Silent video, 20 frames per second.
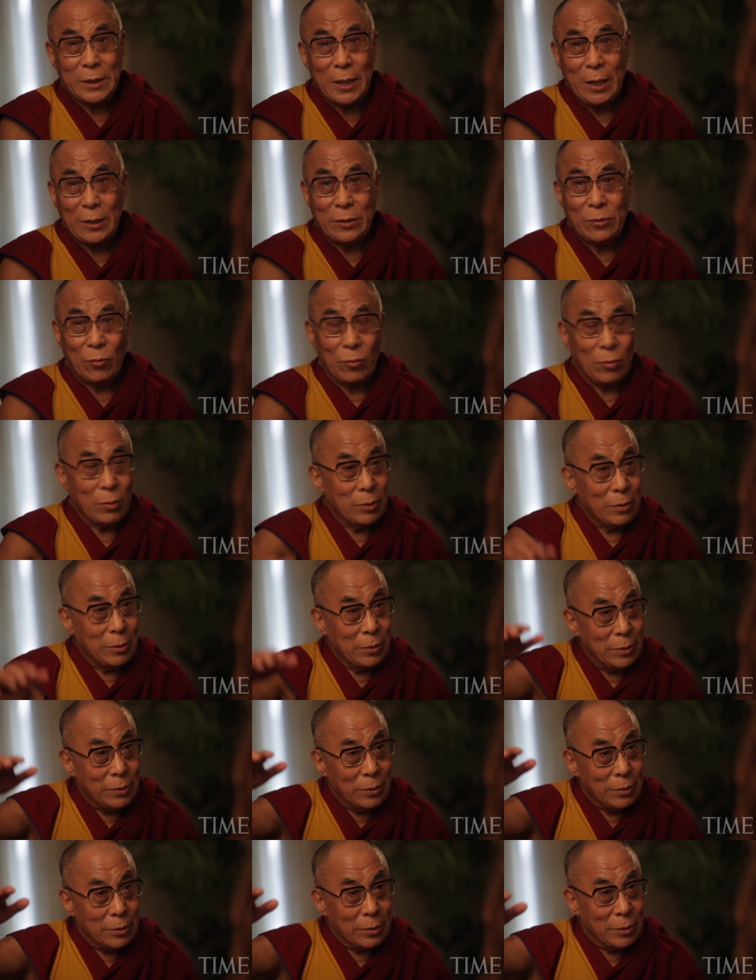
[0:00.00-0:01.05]
at
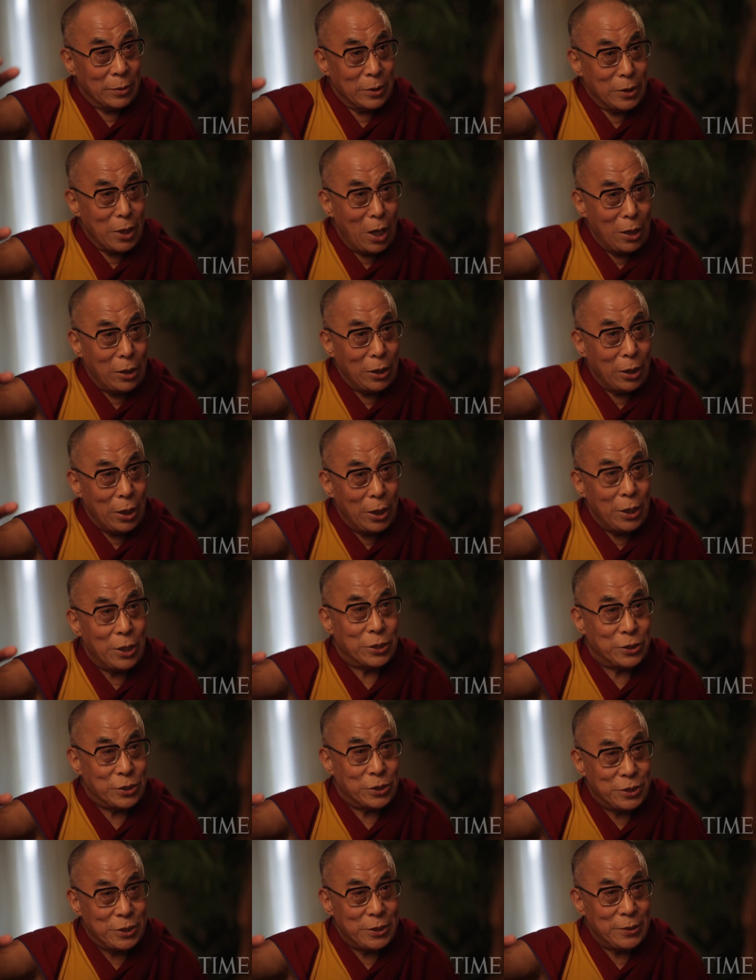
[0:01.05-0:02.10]
young
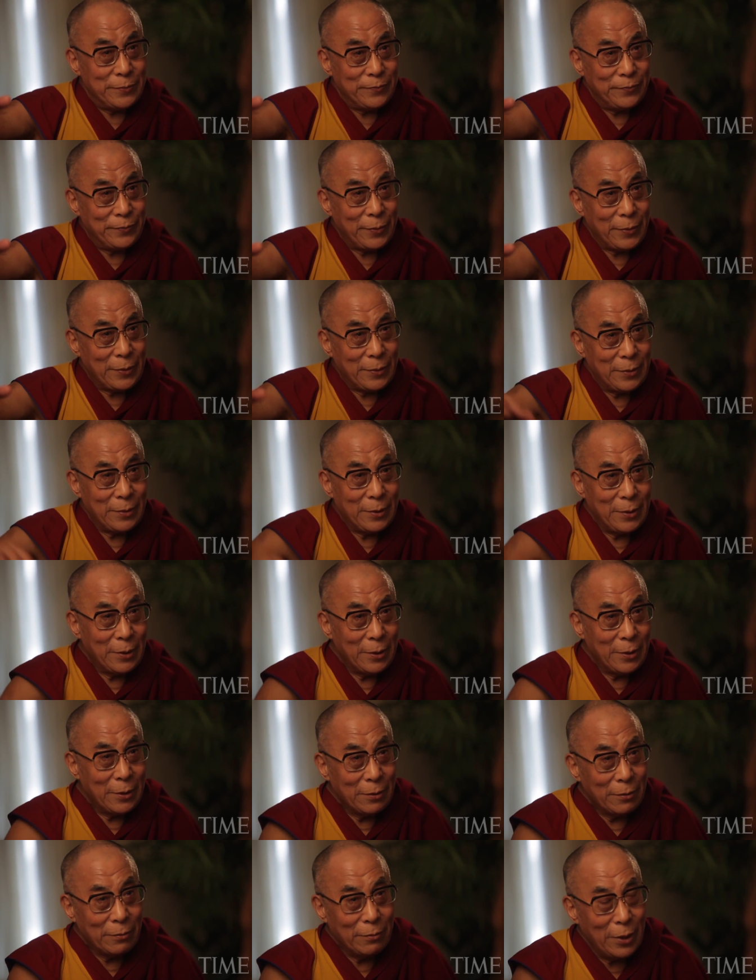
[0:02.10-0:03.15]
age,
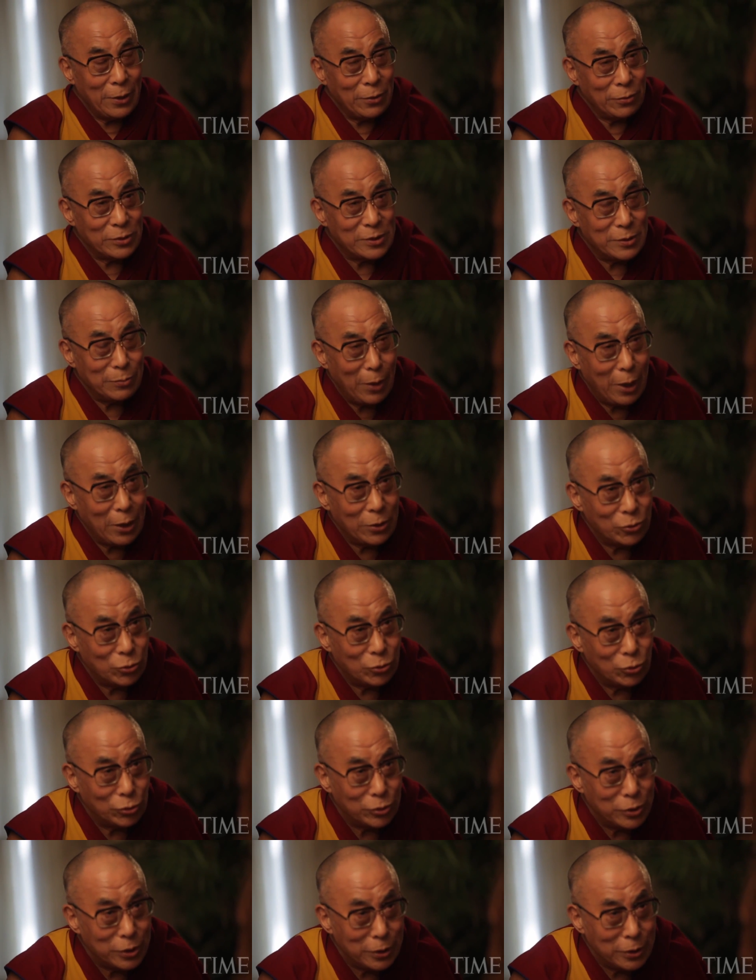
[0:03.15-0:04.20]
when you see my
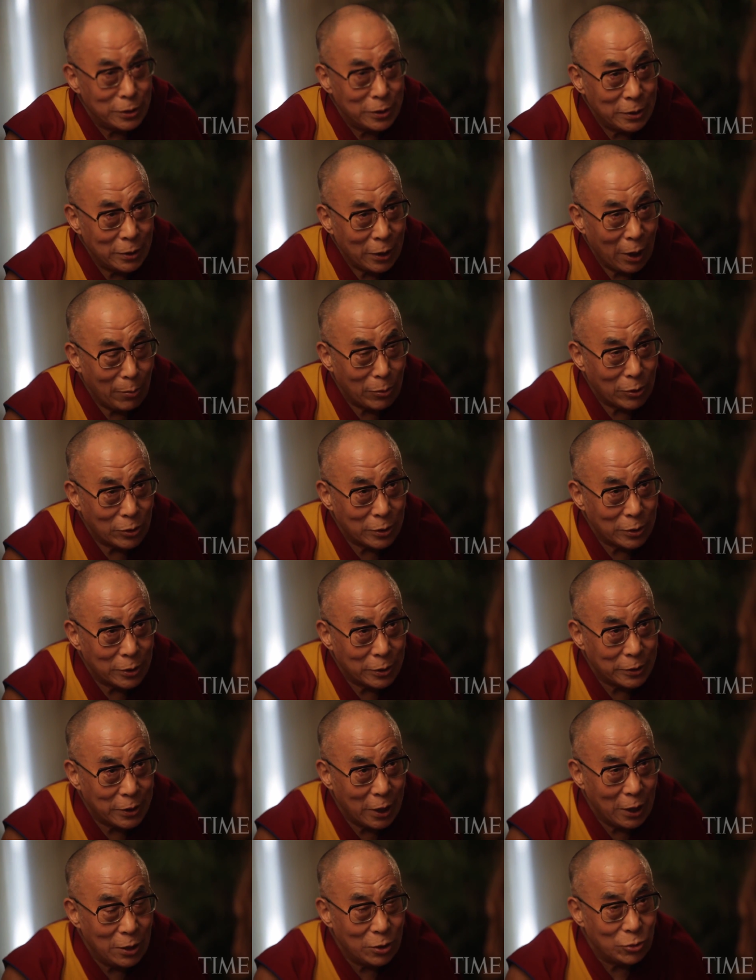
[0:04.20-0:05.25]
routine, I mean
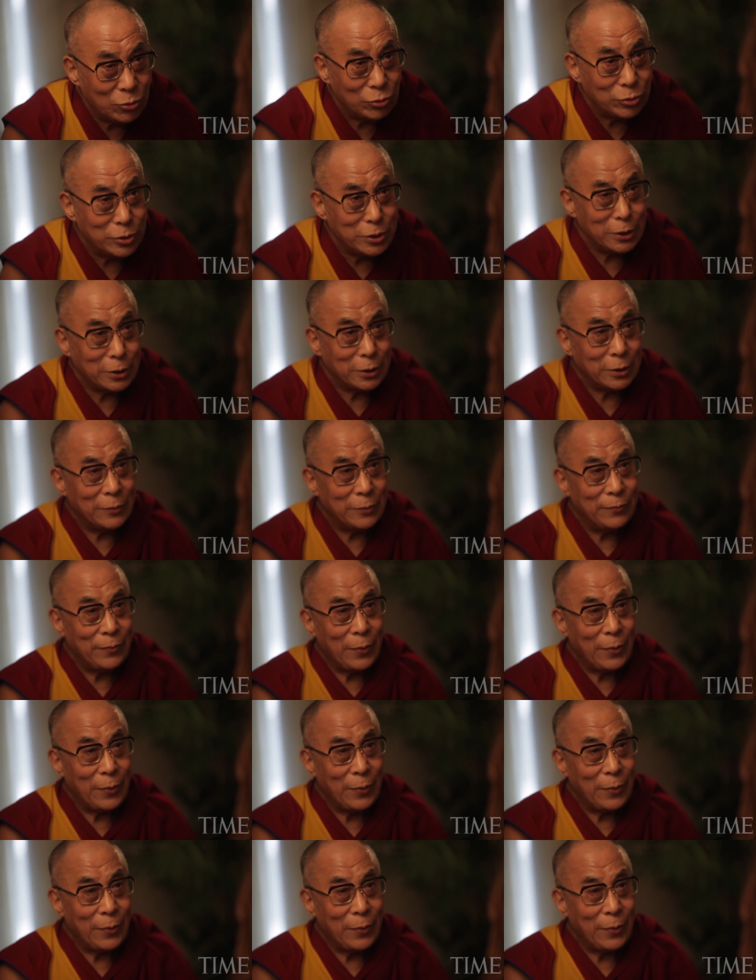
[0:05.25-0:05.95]
daily routine,